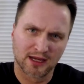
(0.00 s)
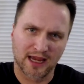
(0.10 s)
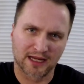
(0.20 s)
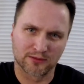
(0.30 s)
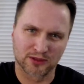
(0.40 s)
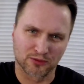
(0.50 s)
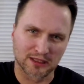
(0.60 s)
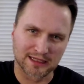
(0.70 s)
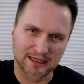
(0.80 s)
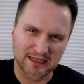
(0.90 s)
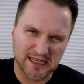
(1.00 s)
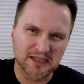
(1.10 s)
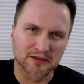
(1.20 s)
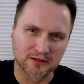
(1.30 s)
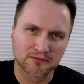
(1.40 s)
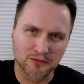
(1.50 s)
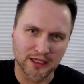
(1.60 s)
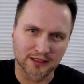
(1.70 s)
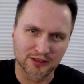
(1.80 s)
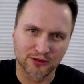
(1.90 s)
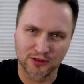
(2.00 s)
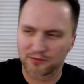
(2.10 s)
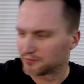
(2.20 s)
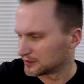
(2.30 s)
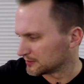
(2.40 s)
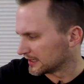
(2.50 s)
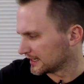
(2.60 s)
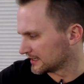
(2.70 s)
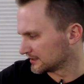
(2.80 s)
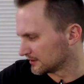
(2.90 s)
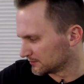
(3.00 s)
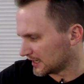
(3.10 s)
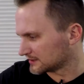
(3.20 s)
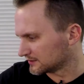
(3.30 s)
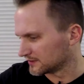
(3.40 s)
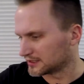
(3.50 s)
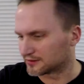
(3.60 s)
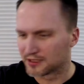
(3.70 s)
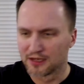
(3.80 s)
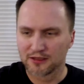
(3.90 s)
and it hindered what I could do with my hand in unboxing videos.